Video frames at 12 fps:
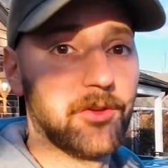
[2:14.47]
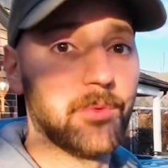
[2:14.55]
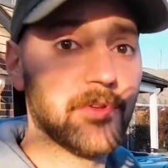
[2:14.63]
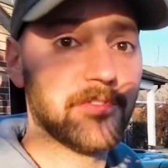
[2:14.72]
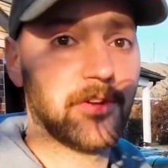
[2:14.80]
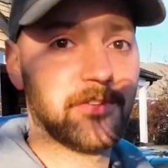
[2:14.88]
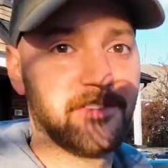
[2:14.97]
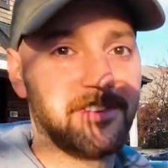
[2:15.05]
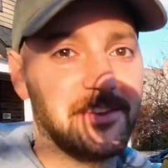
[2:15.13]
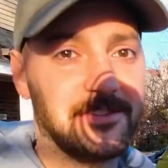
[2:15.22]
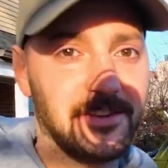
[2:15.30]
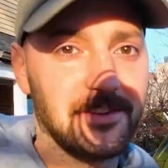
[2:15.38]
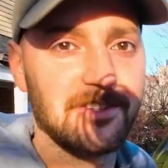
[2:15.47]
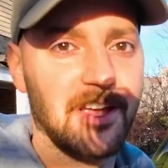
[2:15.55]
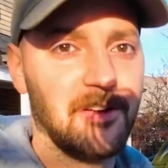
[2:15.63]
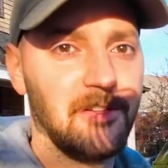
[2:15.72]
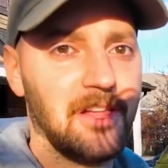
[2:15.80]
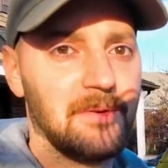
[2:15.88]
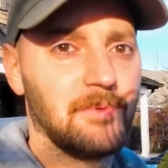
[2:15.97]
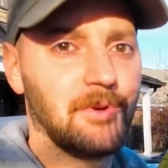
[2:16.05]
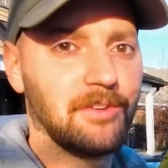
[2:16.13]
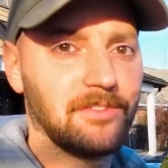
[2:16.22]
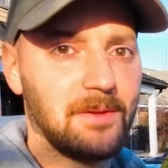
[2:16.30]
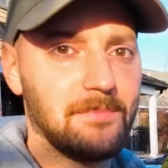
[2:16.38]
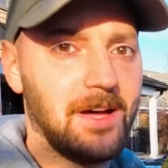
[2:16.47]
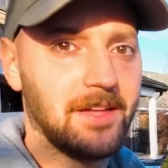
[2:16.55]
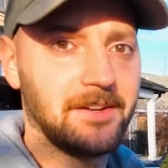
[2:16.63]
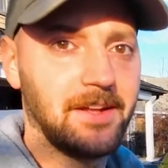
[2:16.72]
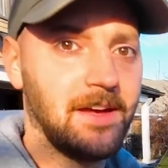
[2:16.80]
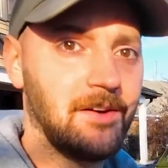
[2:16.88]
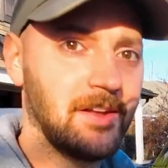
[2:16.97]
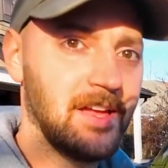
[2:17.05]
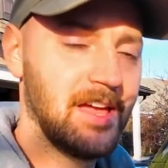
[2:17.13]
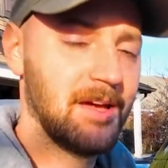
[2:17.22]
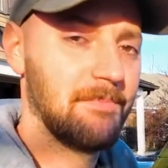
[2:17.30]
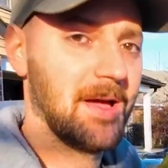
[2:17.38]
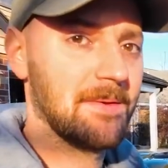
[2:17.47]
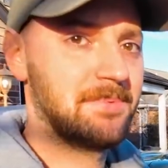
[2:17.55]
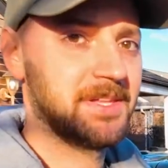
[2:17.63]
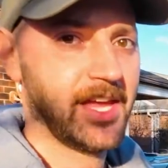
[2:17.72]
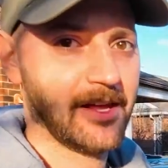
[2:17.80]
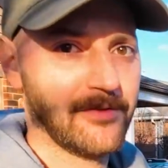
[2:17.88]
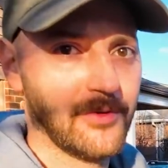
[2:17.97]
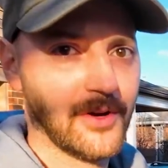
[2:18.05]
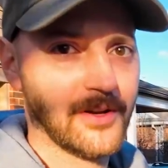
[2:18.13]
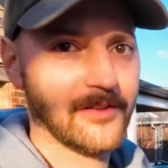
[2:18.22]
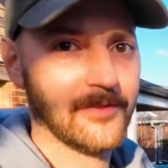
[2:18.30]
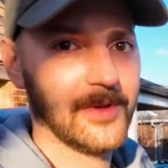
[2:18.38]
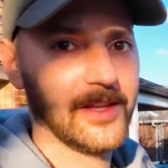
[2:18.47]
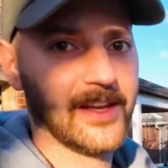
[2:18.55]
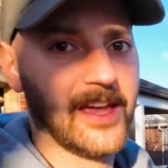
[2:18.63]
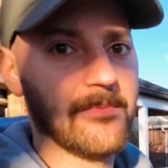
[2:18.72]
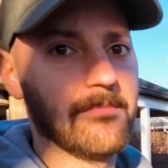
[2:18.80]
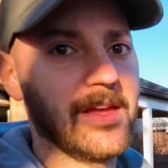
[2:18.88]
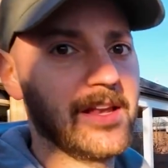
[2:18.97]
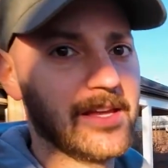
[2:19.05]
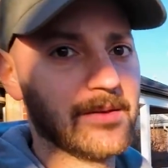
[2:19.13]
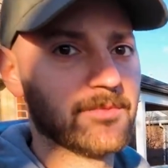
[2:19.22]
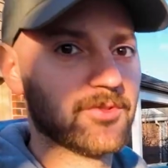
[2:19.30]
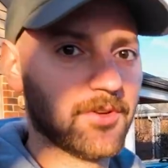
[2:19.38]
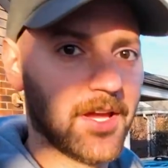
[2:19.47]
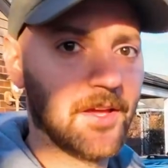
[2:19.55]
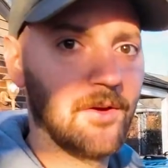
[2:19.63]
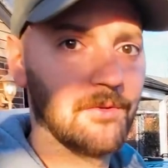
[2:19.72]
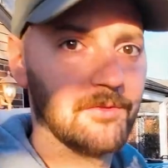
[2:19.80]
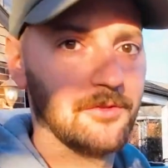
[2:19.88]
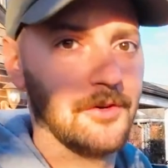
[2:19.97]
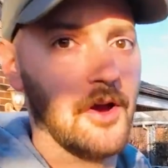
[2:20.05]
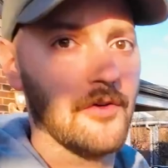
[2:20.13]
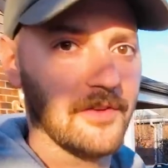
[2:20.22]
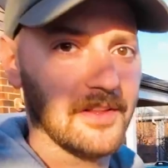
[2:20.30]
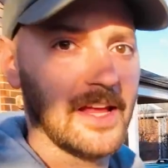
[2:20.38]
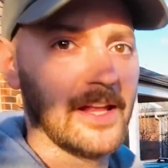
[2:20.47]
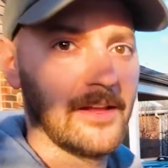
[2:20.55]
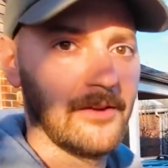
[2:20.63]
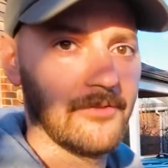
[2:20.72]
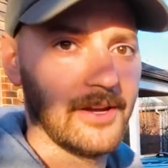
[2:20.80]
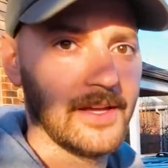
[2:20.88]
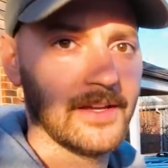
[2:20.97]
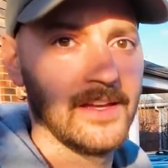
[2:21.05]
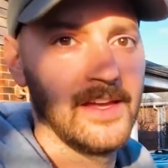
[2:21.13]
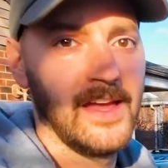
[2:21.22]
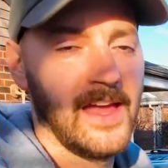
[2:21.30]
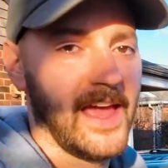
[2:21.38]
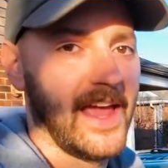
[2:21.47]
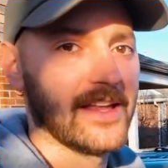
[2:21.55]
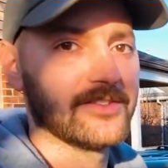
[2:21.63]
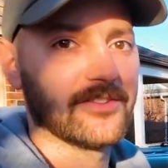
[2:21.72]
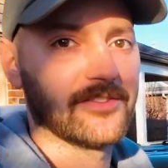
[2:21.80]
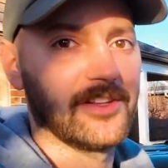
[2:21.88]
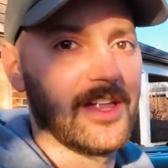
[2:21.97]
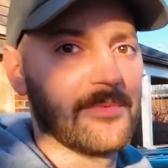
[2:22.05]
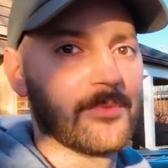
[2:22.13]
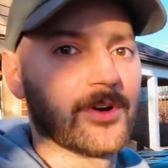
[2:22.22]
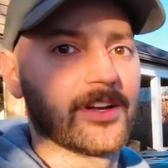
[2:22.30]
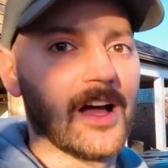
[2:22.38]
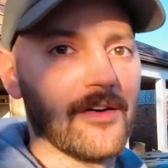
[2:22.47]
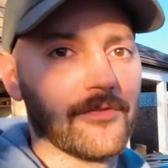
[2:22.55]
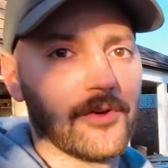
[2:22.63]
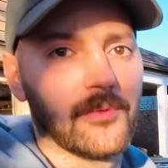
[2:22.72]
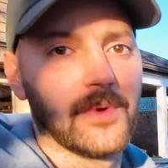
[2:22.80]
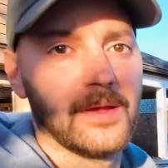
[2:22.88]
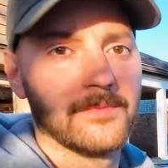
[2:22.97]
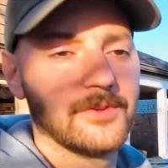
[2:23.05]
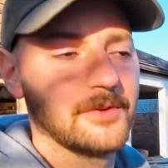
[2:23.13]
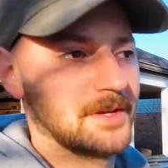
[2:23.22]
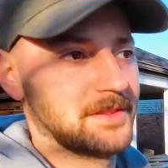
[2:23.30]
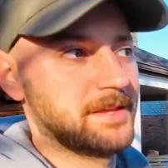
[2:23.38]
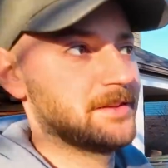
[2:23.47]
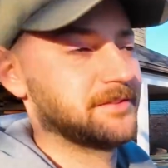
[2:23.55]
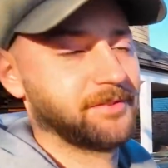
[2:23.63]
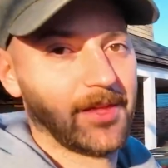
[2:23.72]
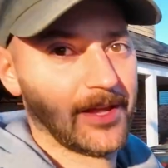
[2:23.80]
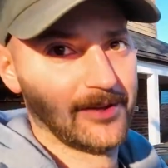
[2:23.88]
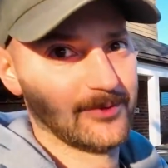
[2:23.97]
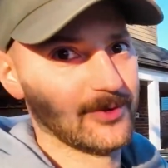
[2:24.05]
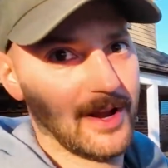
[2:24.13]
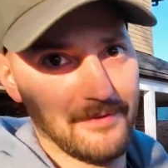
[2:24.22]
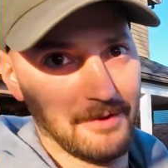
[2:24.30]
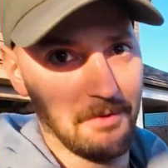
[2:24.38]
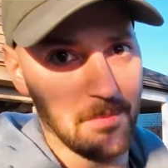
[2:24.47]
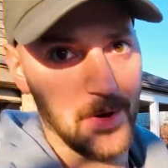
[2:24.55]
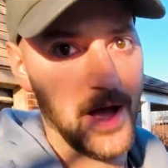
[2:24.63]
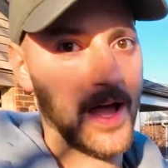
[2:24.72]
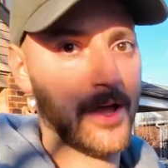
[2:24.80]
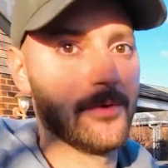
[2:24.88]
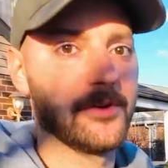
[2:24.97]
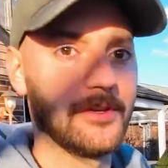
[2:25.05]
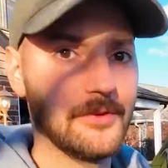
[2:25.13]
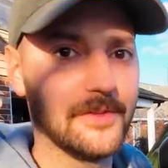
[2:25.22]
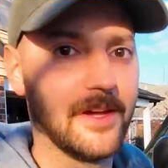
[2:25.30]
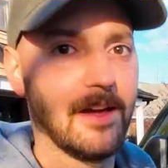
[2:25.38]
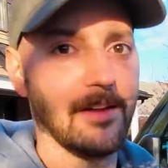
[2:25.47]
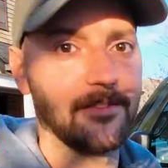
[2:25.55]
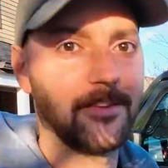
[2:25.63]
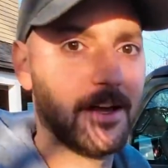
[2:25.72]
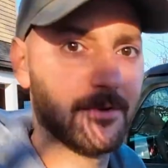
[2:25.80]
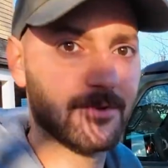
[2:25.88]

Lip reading: you will start to see this on the channel a lot more as I mod it out. My plan for it is to be like a medium trail to overlanding rig and just a lot more comfort when I'm doing these, like driving from Ohio to Utah style